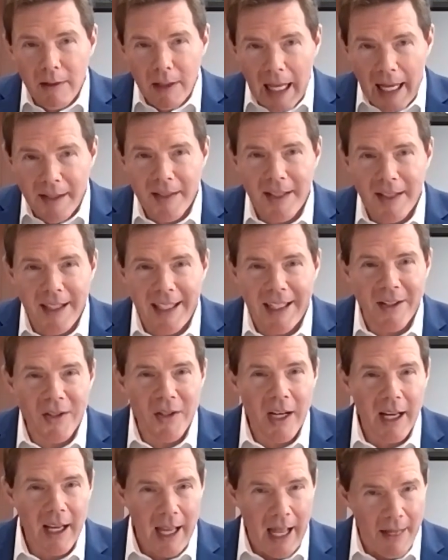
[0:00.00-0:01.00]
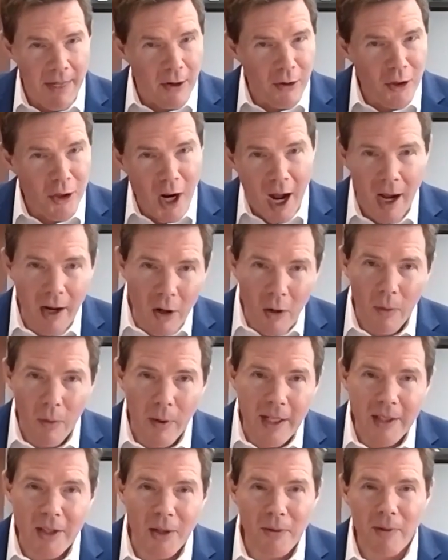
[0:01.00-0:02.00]
entities and they're not
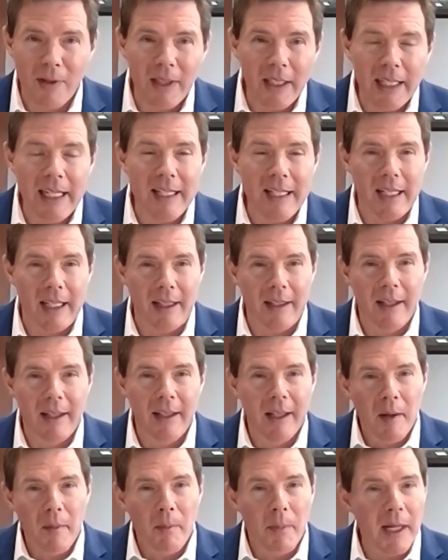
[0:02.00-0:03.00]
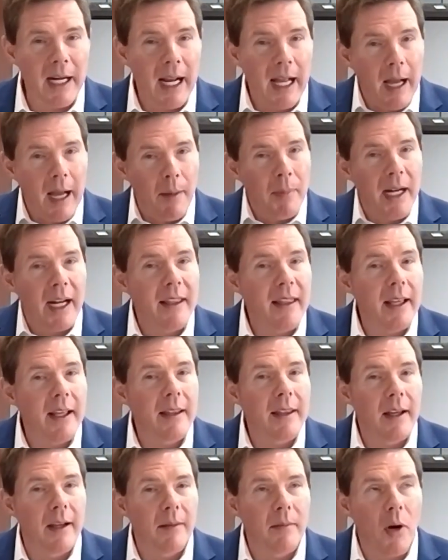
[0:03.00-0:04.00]
going to release it. But I
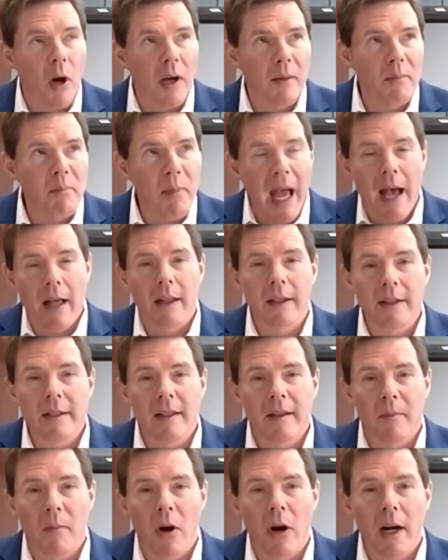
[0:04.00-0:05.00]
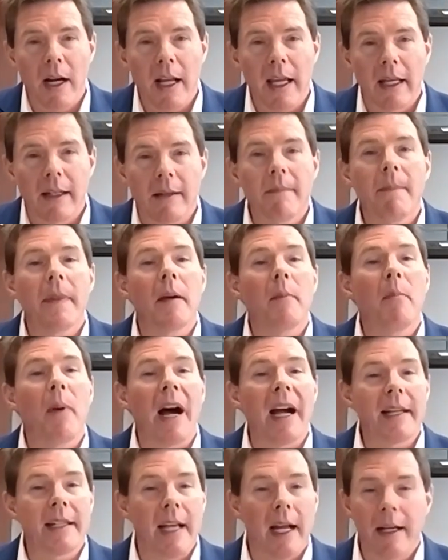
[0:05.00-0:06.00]
think that on balance, the
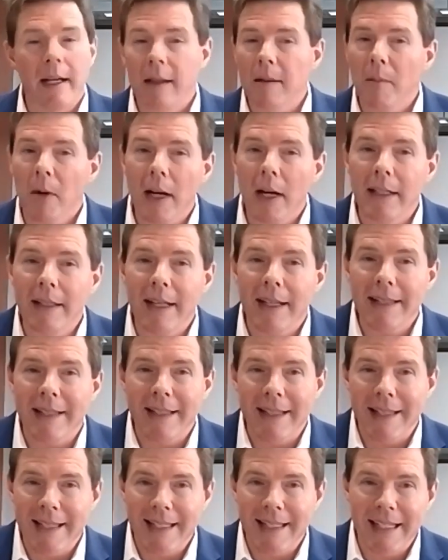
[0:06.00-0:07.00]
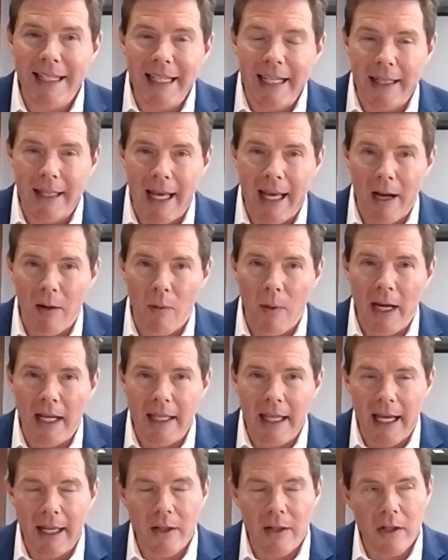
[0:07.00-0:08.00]
buy side of the market doesn't see it that way
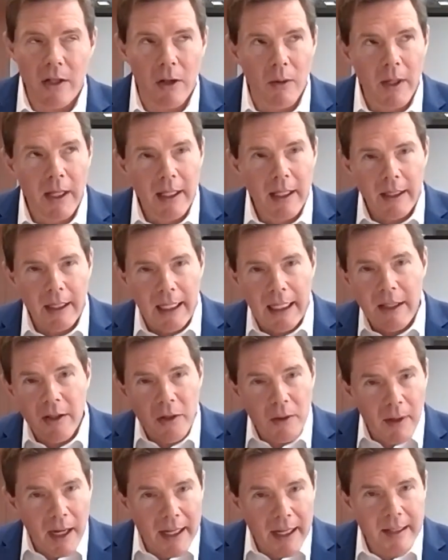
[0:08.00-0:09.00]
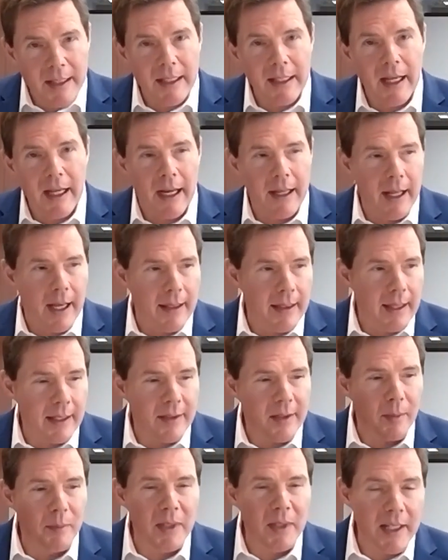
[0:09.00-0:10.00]
yet. So interesting. I think
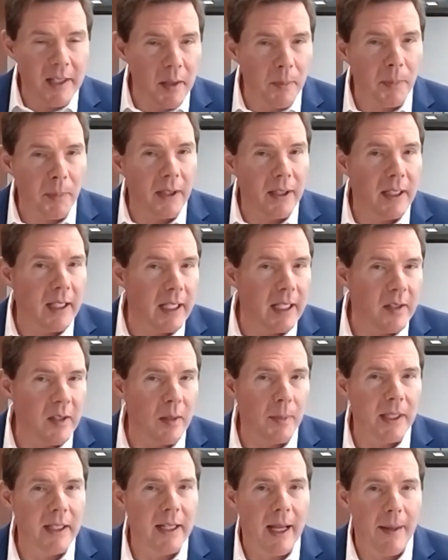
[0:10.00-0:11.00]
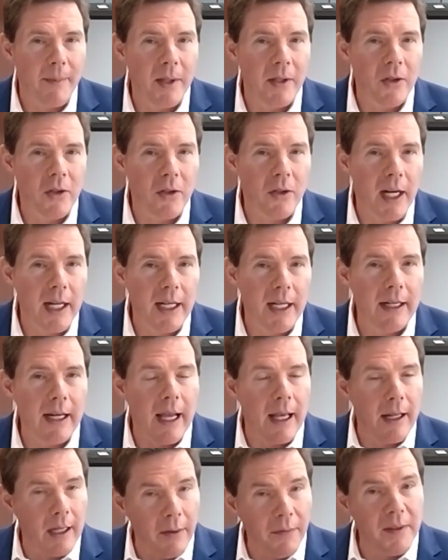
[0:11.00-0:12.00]
some discipline needs to be demonstrated,
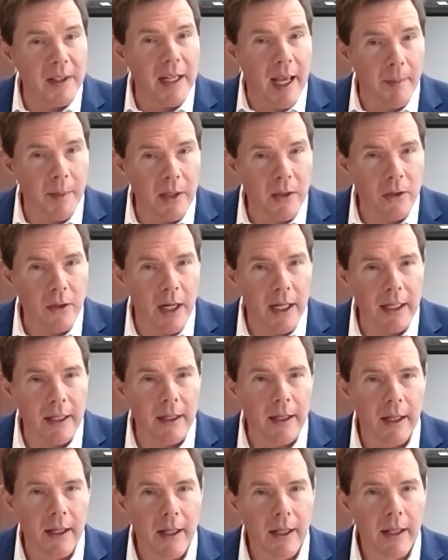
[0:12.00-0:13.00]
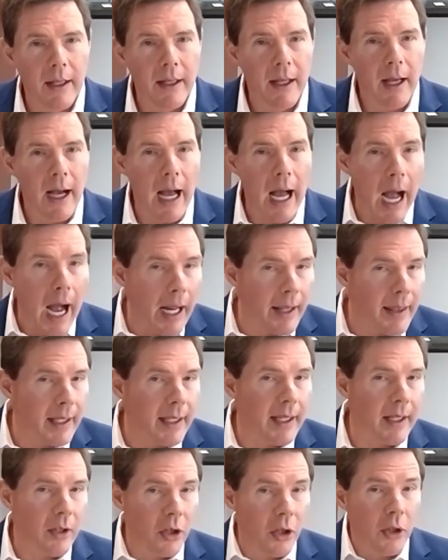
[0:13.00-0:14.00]
and if demonstrated, I
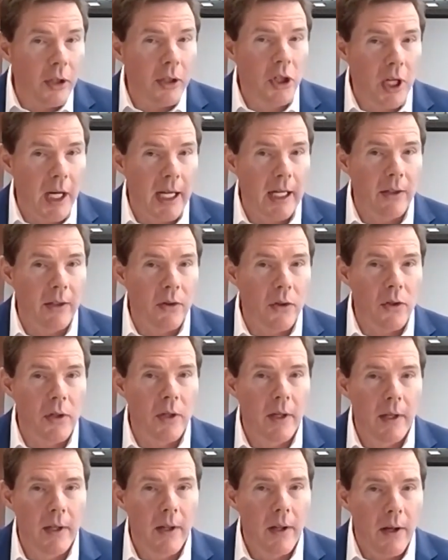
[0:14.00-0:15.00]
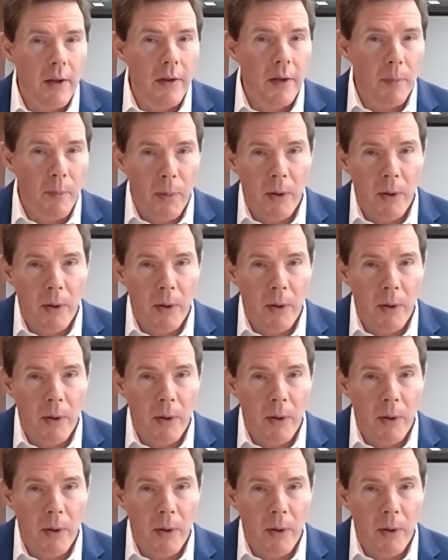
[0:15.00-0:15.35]
think it could change the